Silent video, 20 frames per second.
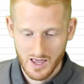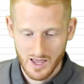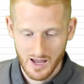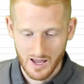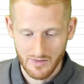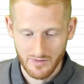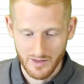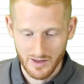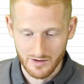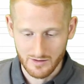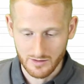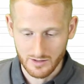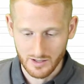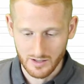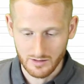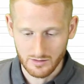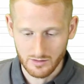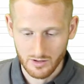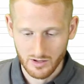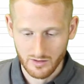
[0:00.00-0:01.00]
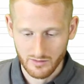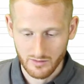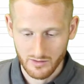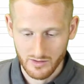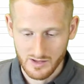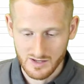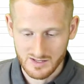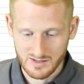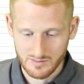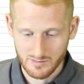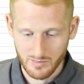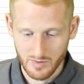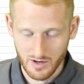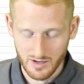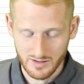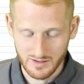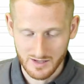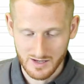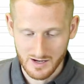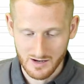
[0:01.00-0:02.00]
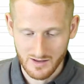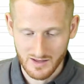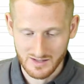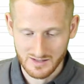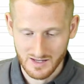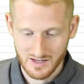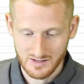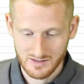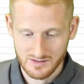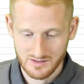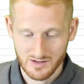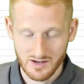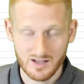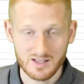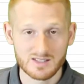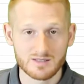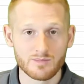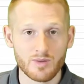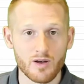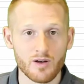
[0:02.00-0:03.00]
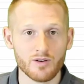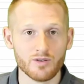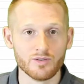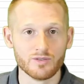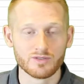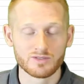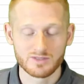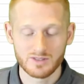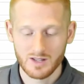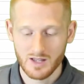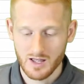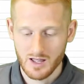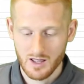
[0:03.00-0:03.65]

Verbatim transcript: and then you're going to look for this button here that says transpose.